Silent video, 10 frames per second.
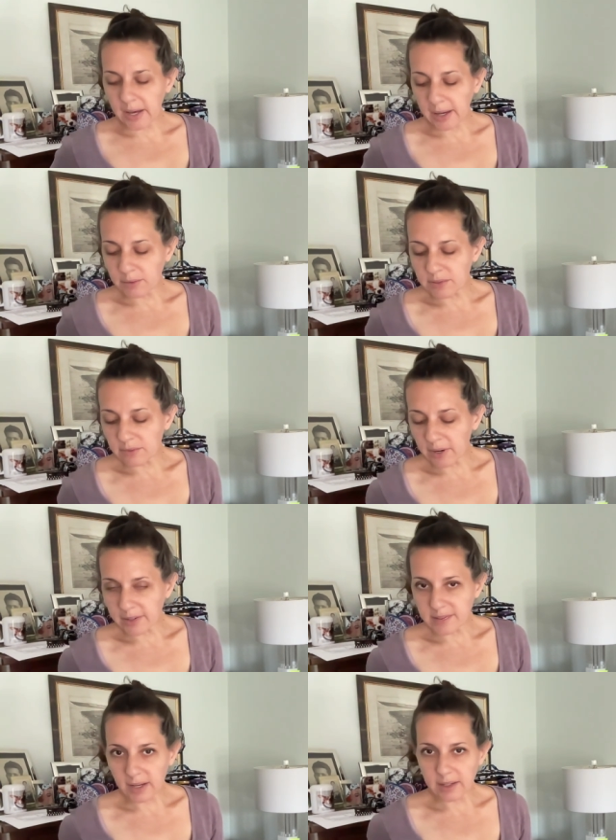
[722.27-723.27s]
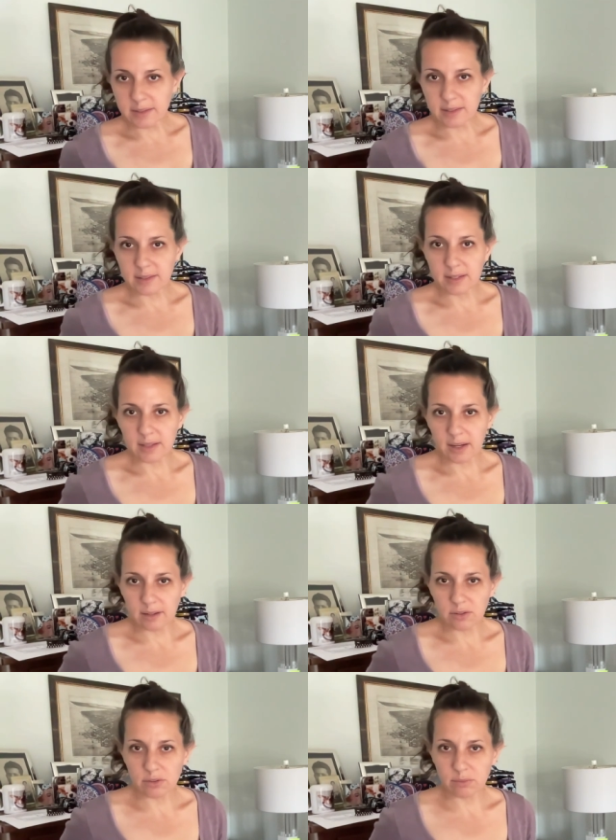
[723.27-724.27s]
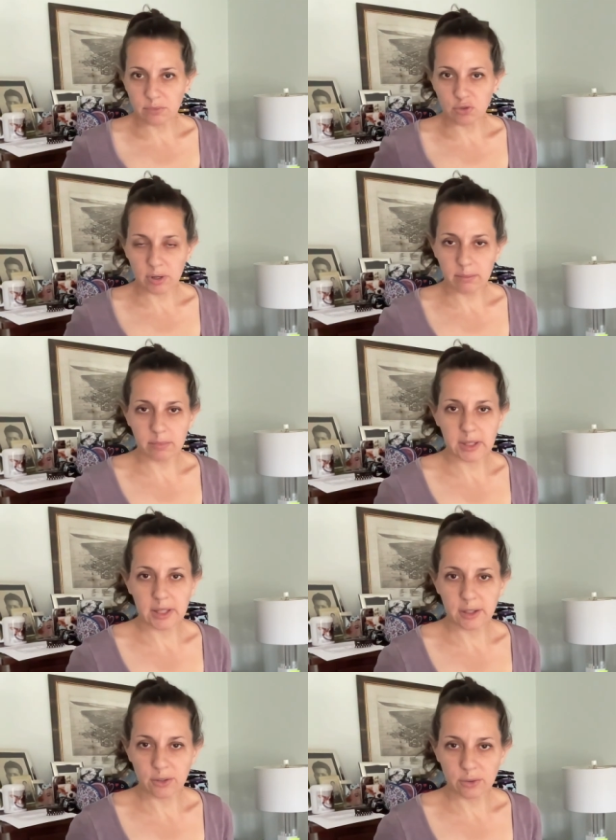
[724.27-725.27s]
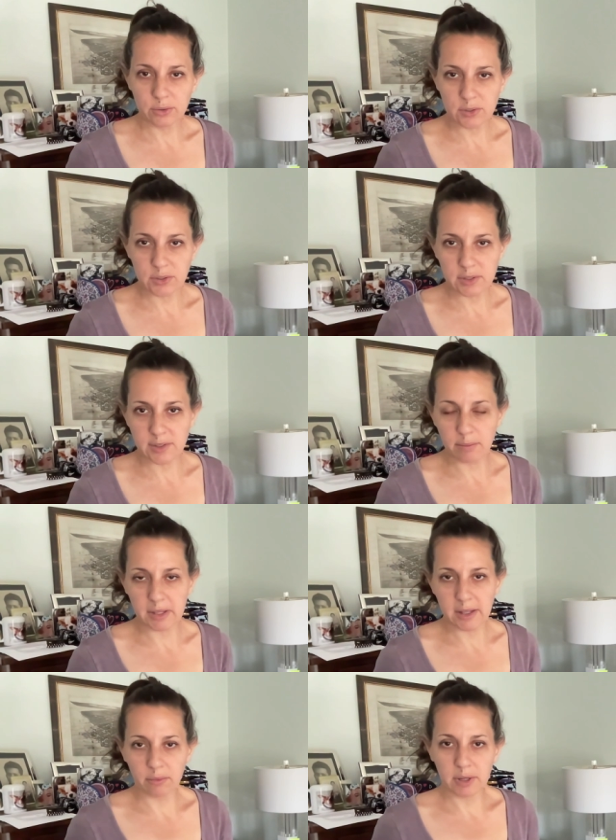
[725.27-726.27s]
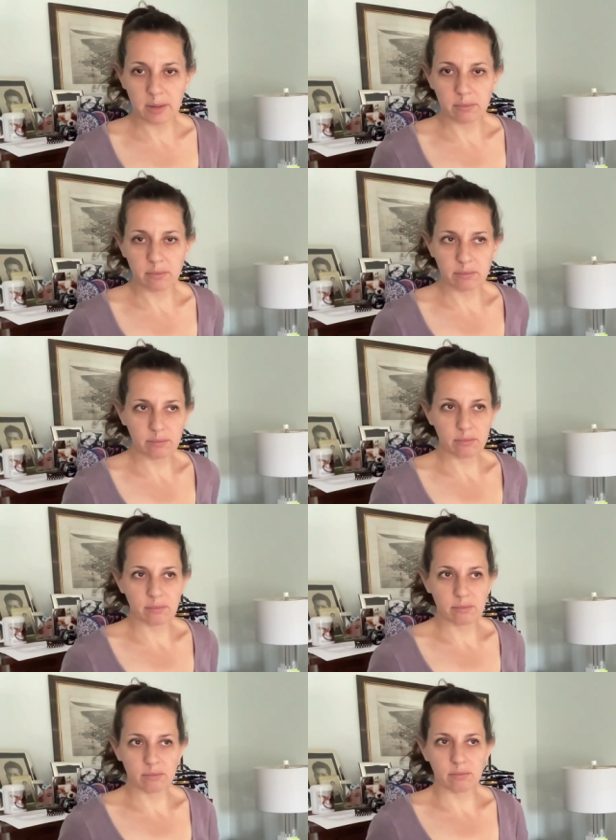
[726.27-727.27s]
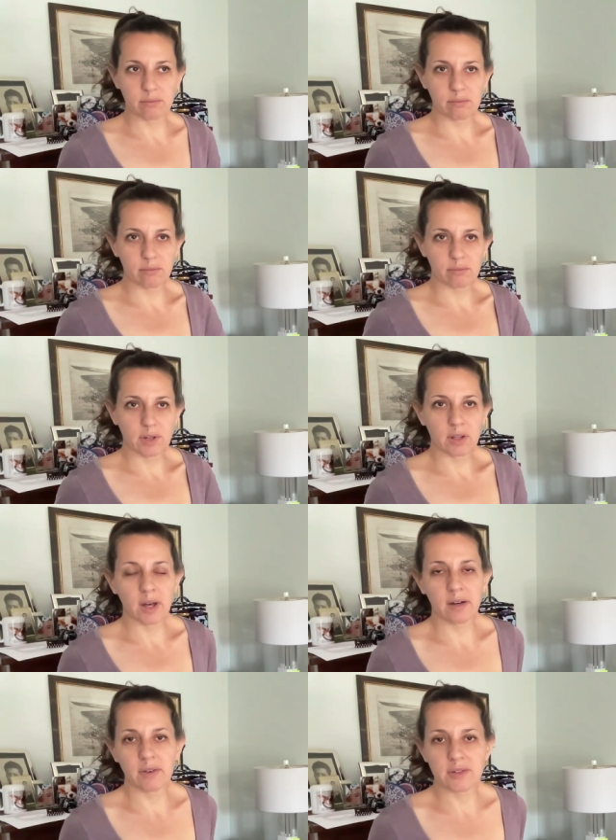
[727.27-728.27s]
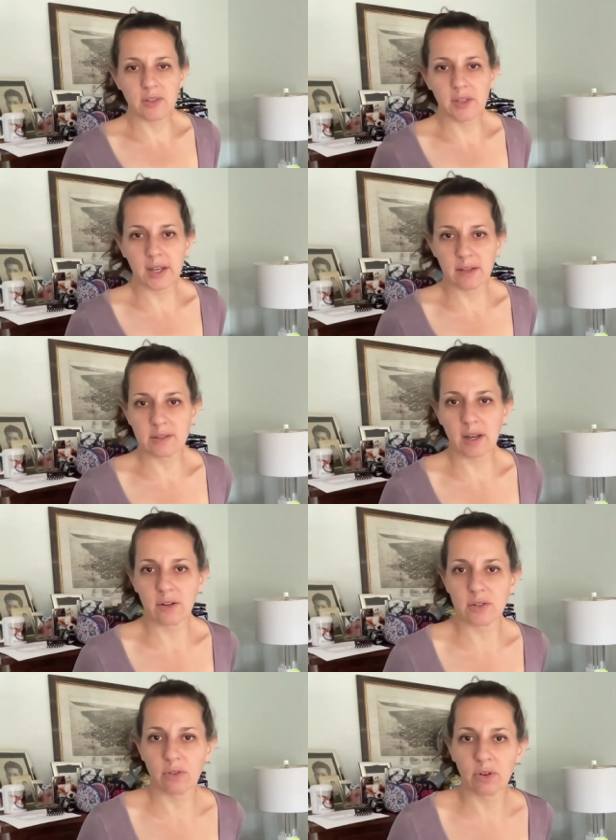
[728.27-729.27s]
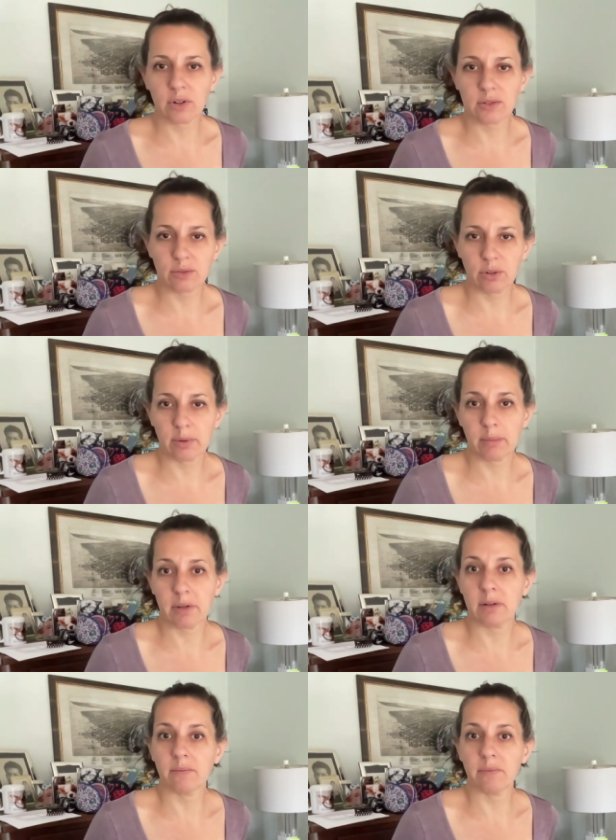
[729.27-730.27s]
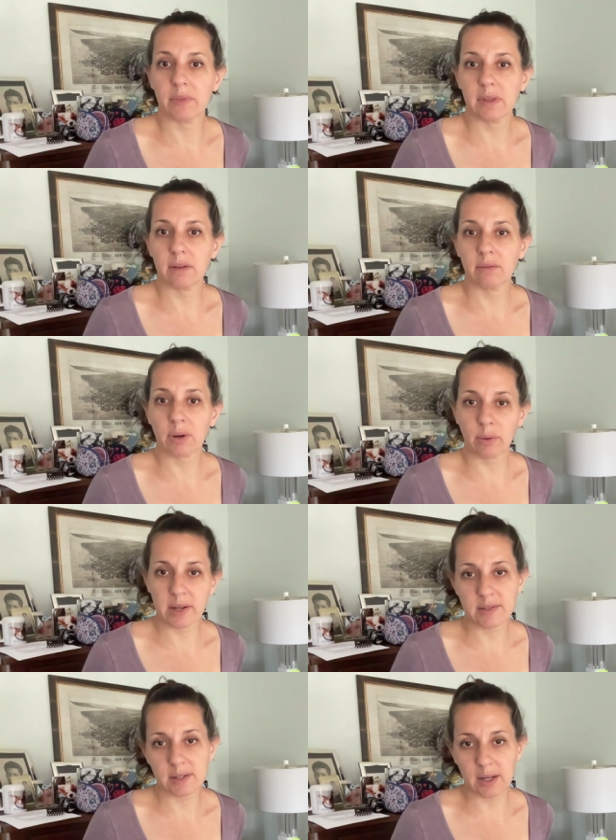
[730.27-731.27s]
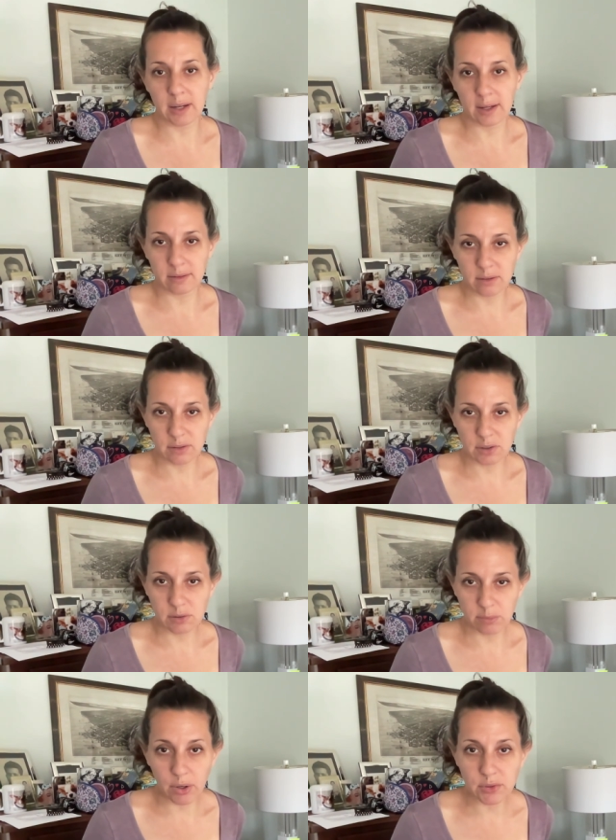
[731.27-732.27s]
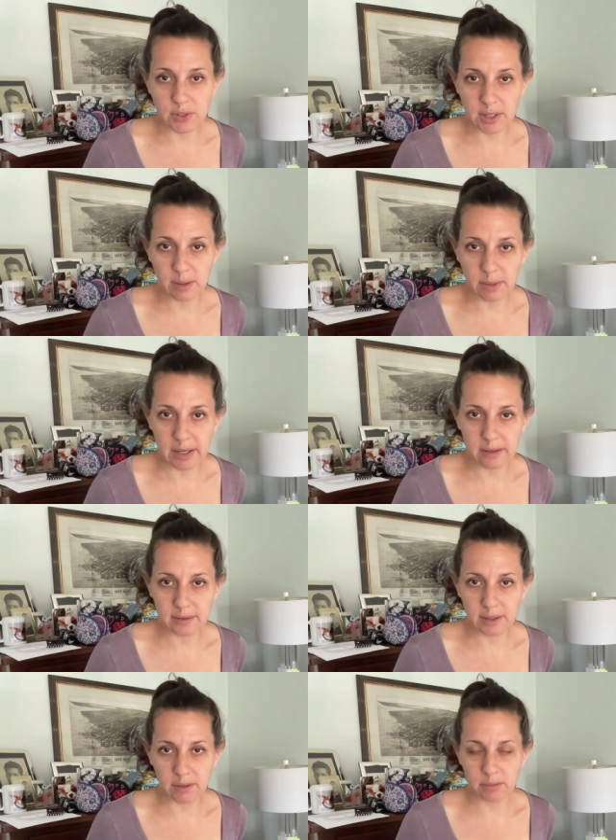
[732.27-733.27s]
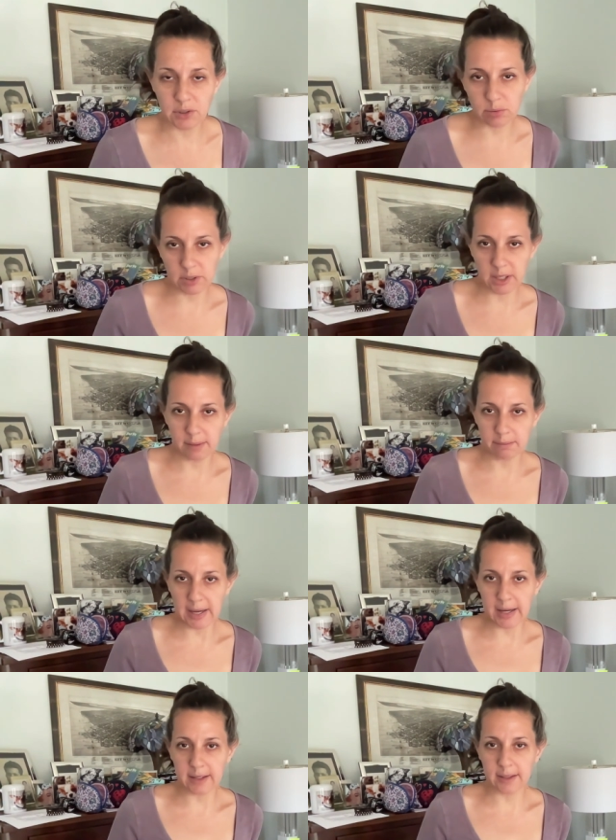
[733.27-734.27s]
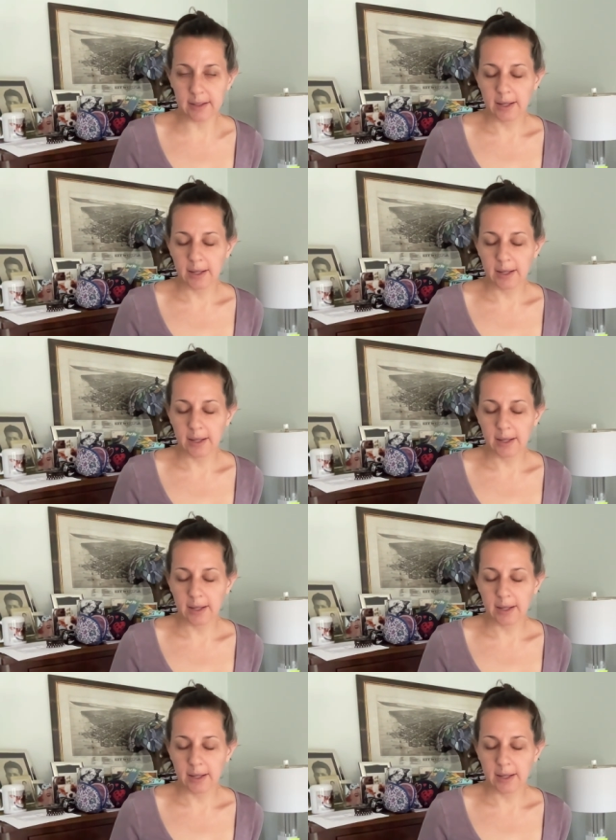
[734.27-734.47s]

I was very excited to see that trim being used. It's something that we have a lot of us in the Insiders Focus group have been requesting and posting about that we wish would come back.